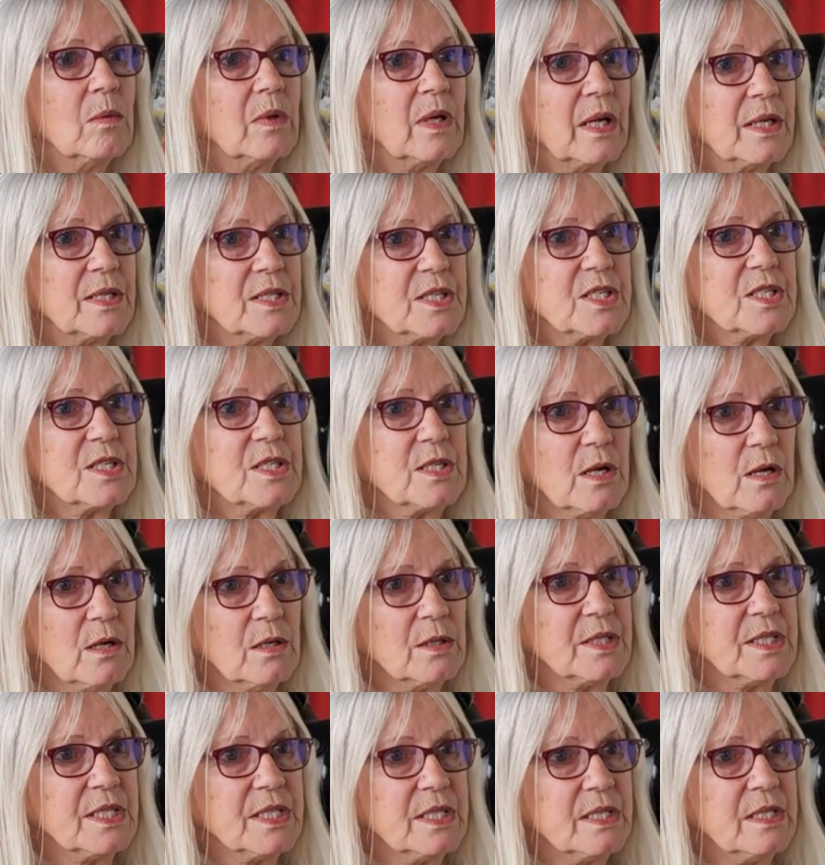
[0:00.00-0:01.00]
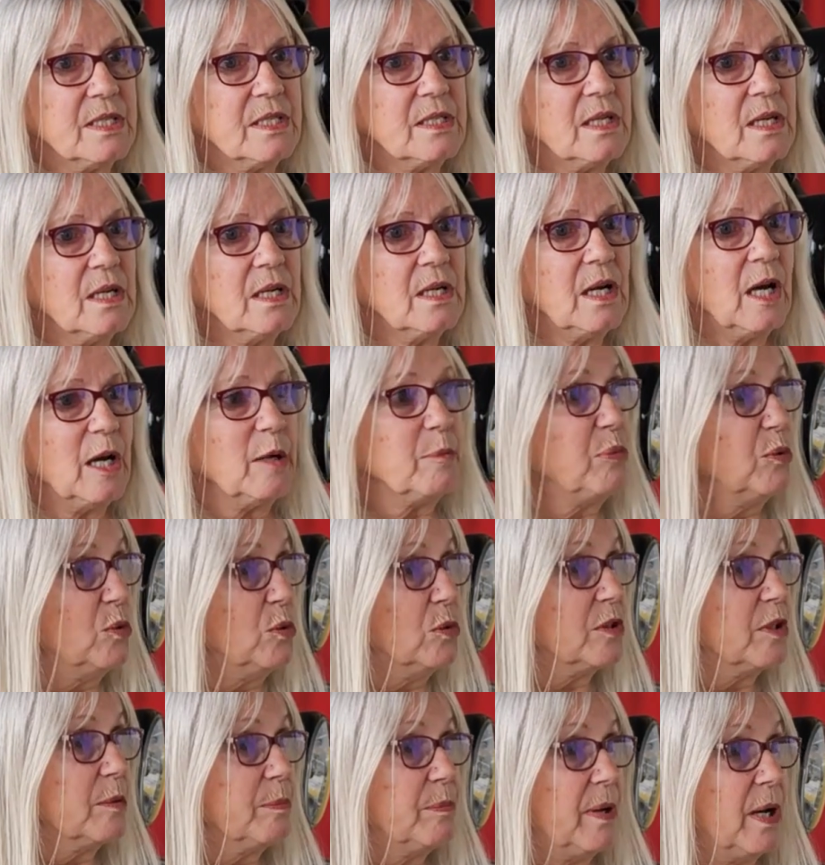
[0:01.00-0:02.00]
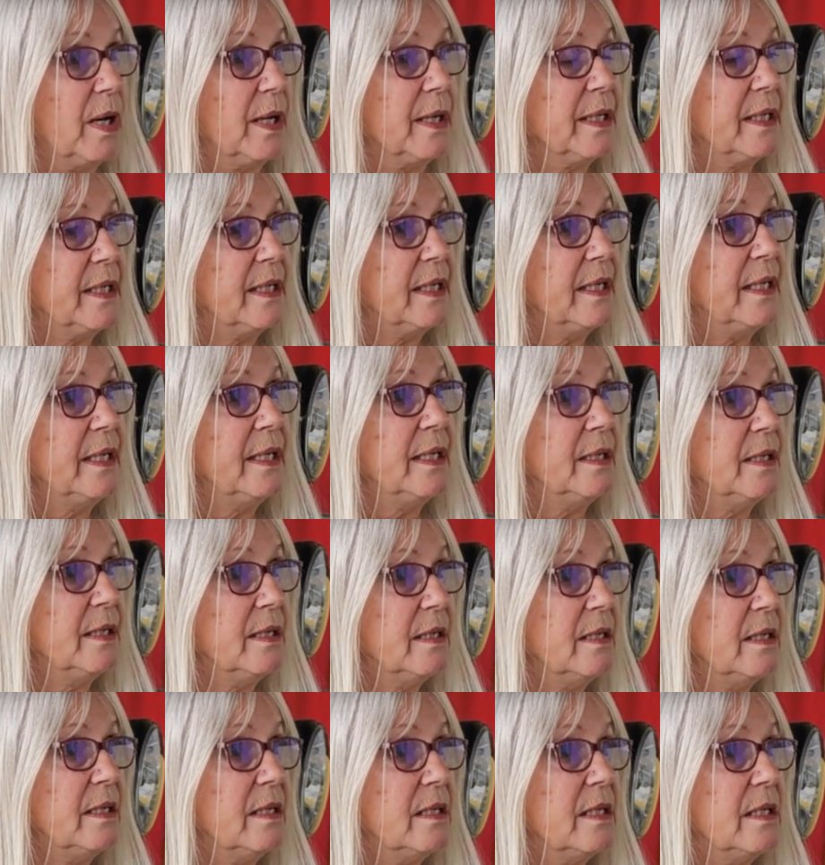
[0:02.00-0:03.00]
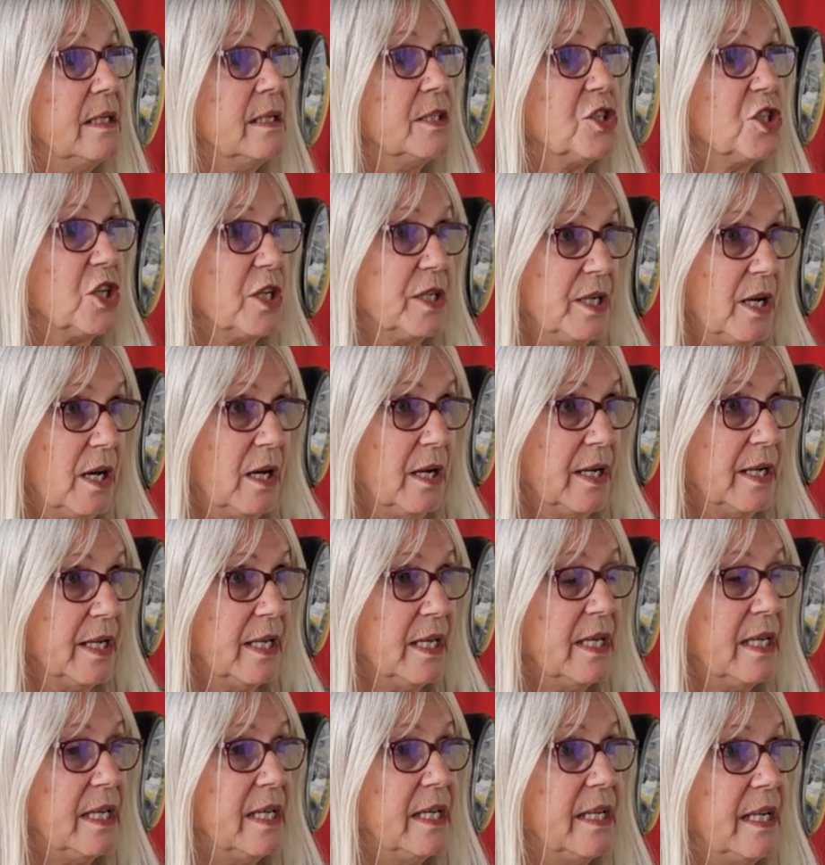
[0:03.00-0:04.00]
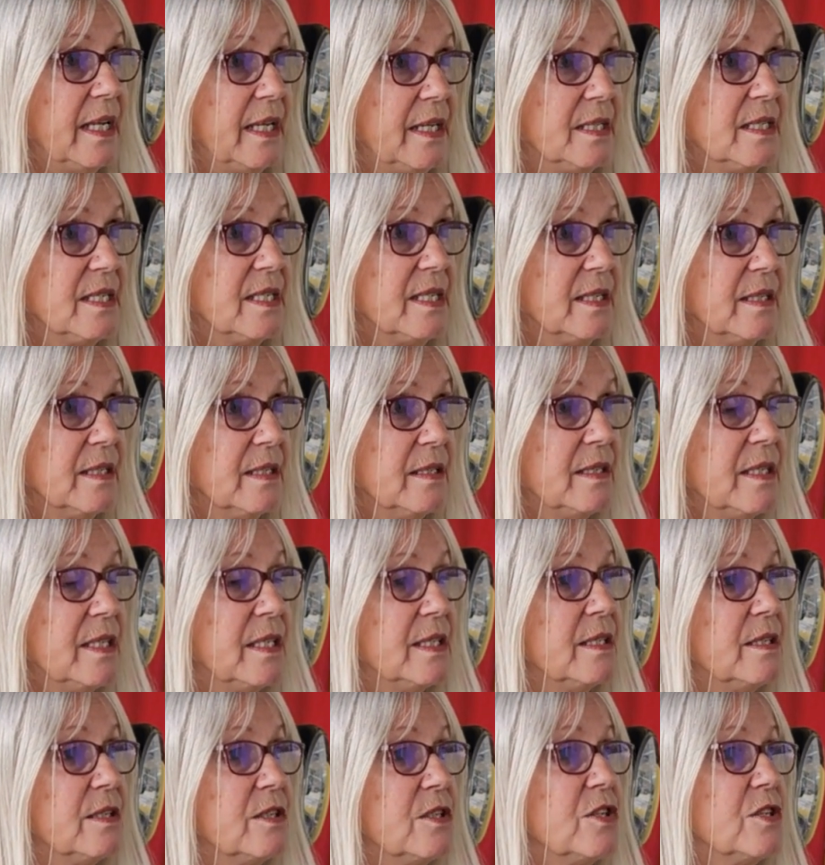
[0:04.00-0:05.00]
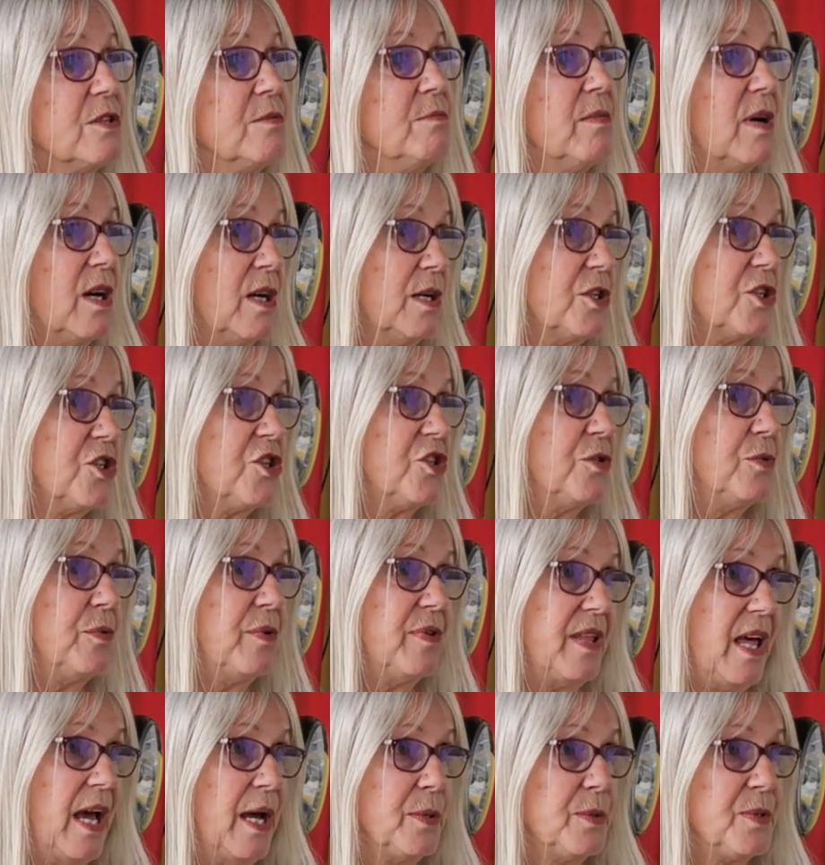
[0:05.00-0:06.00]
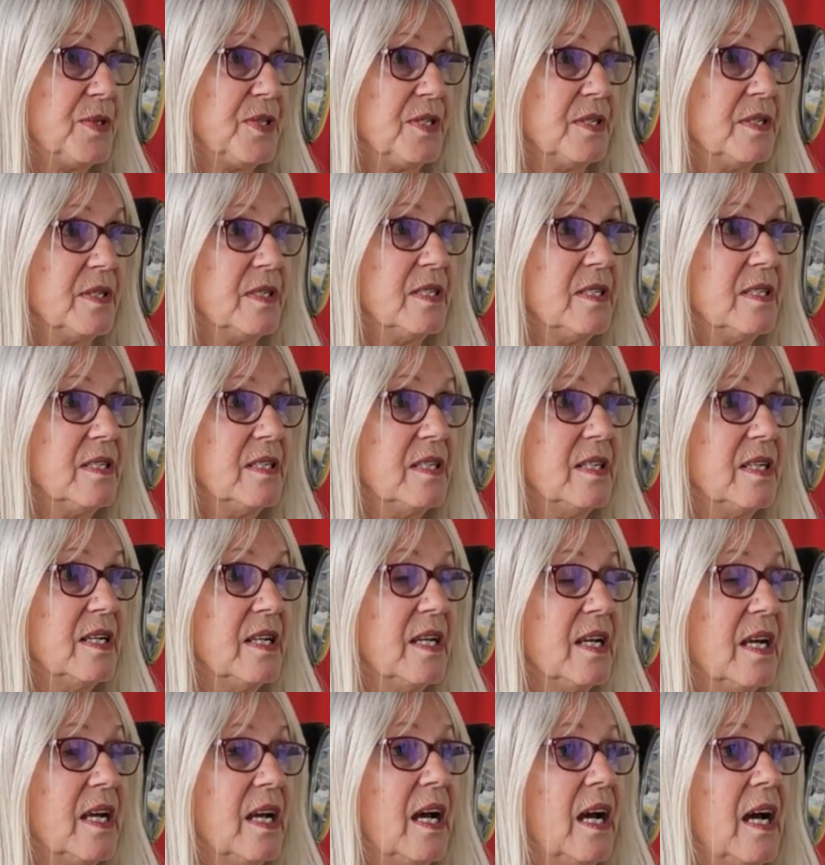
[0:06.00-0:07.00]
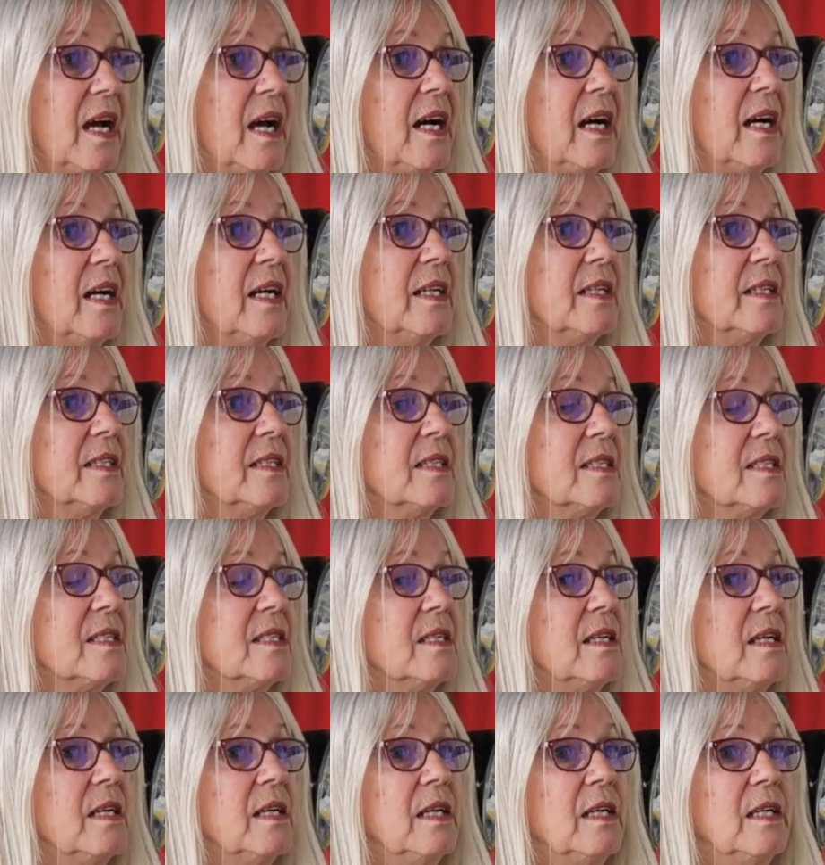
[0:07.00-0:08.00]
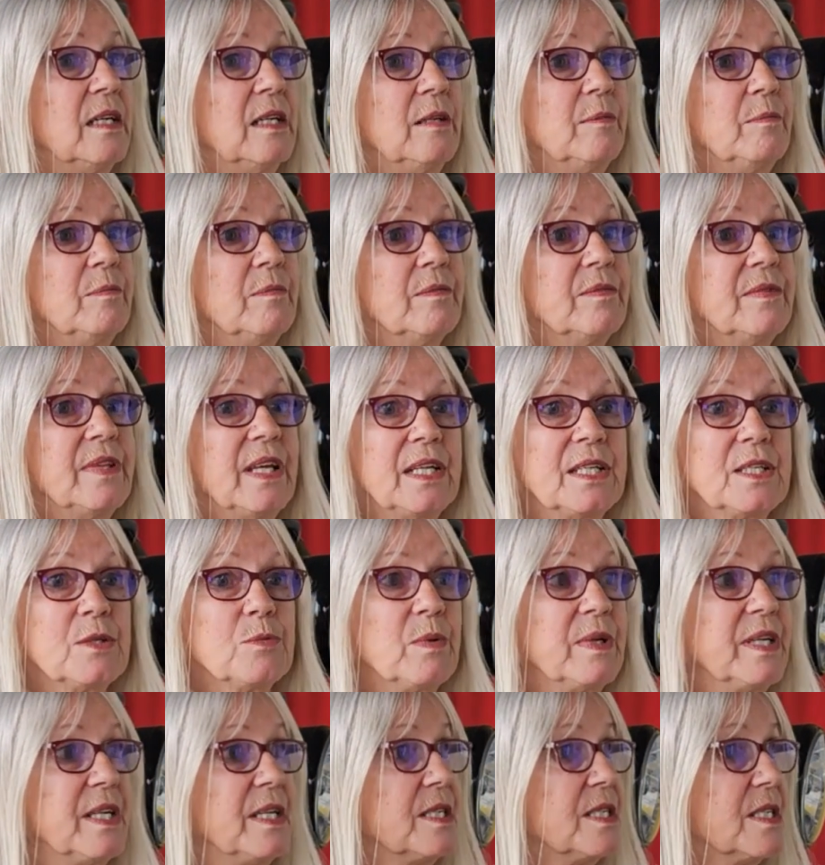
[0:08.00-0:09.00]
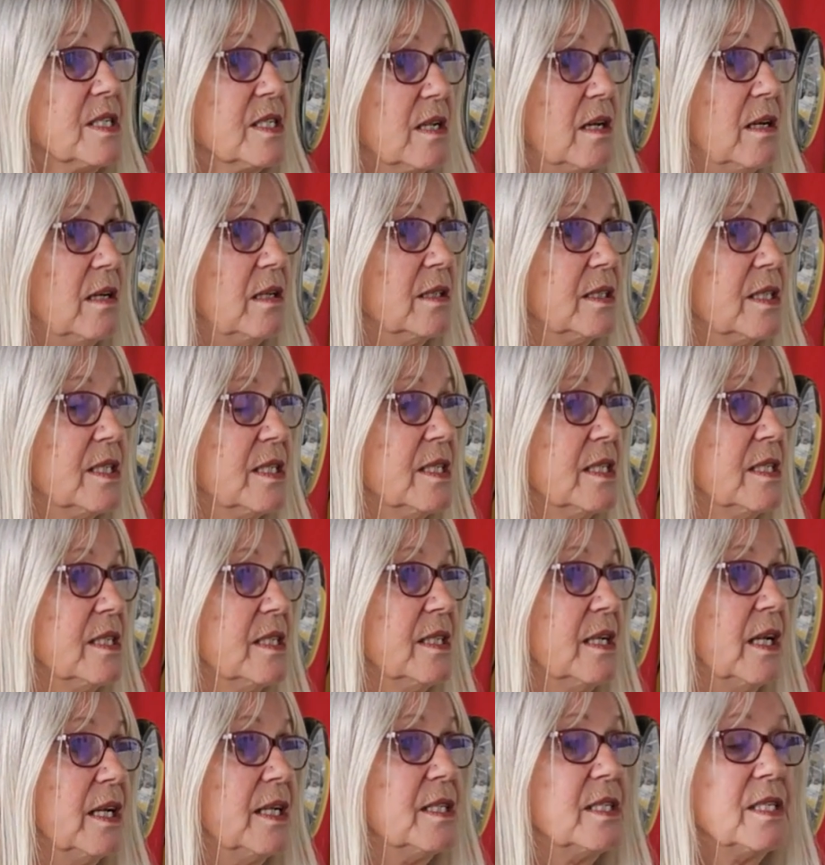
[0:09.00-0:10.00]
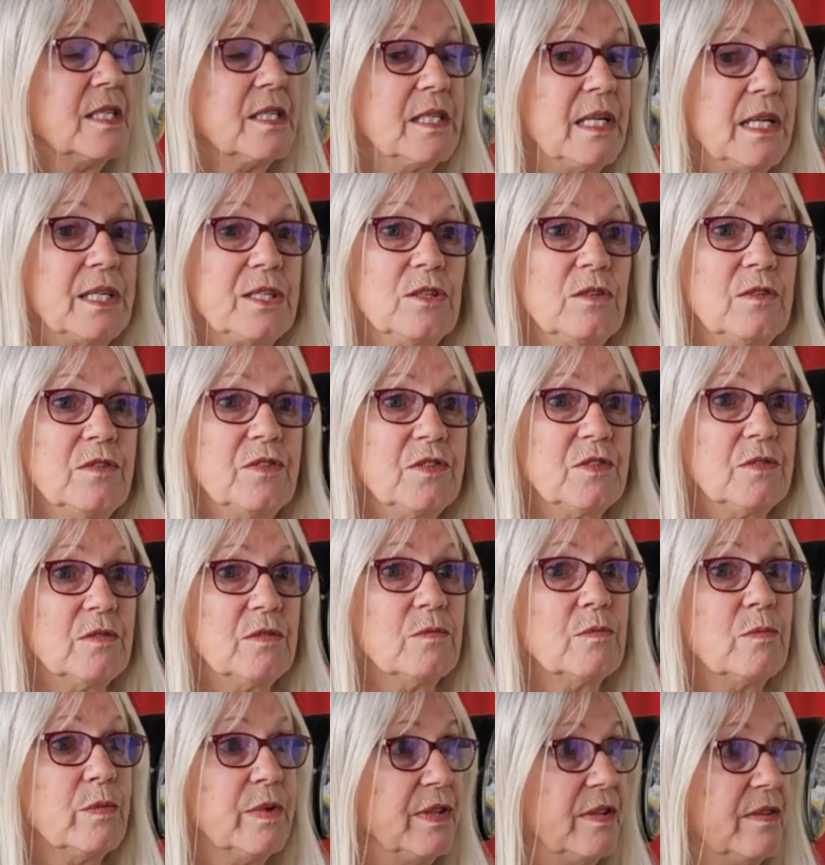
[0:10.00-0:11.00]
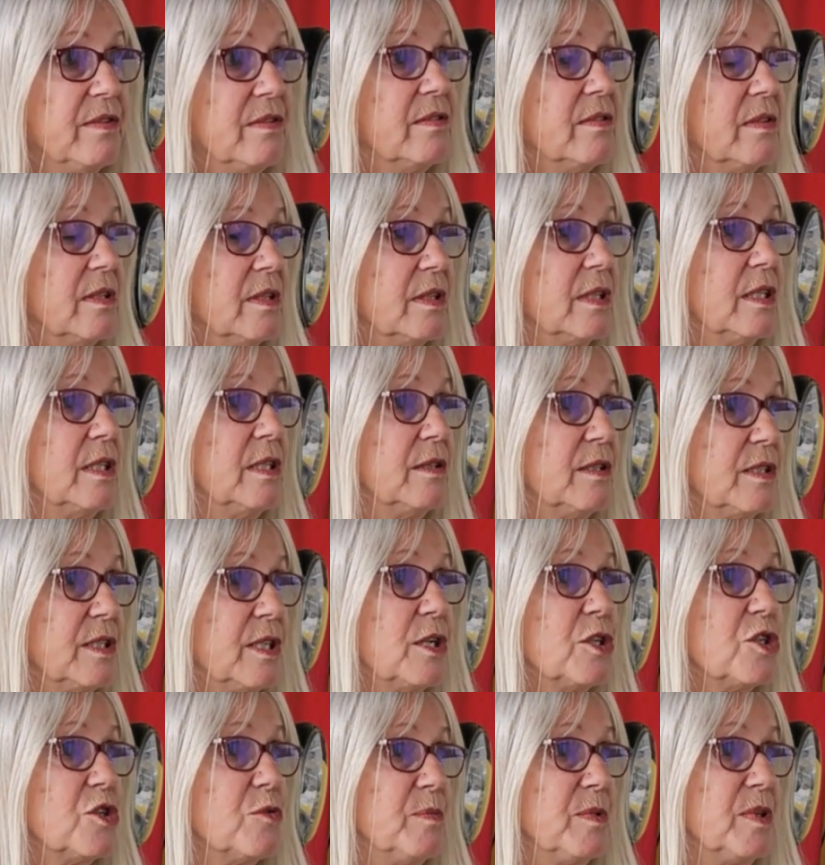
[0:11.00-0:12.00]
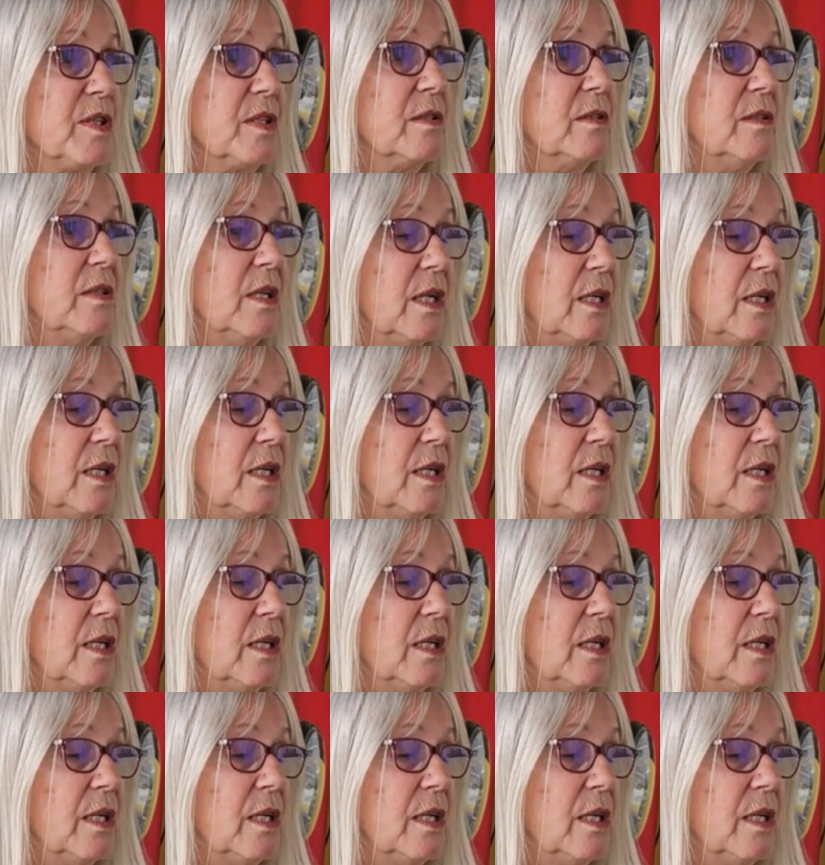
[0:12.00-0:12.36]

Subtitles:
from? I bought the bike in Chennai in India in March 2000. and that's when it started. And I set off with the Dutchman,